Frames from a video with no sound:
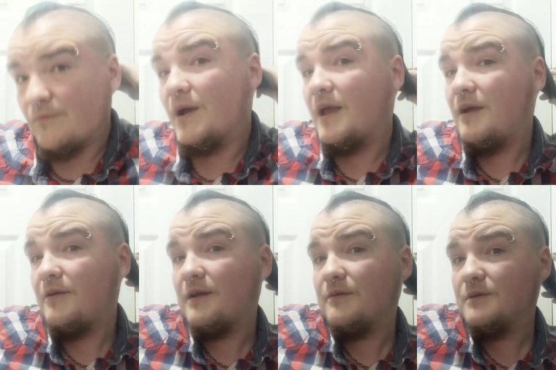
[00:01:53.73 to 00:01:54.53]
My
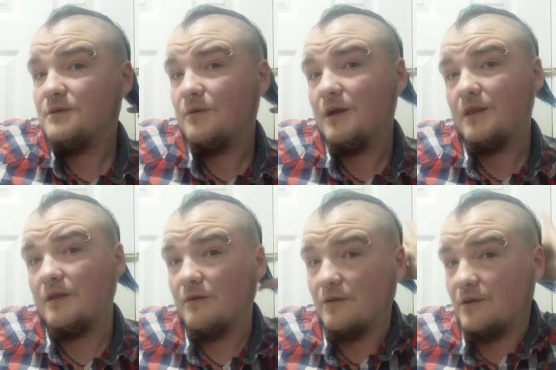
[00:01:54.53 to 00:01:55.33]
hair now is quite
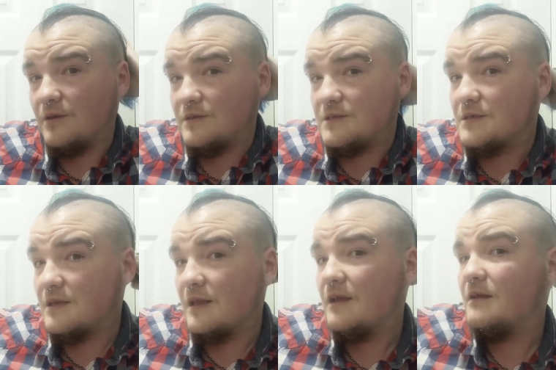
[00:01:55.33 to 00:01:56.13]
long, you can see
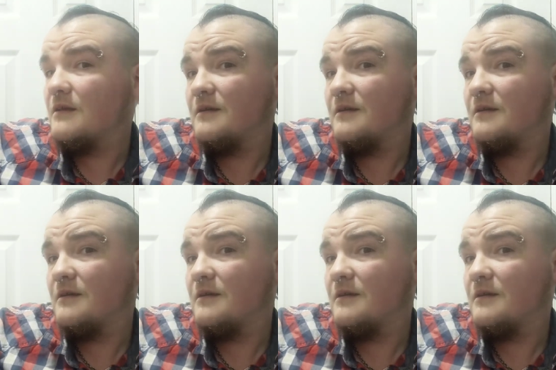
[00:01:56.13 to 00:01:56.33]
that.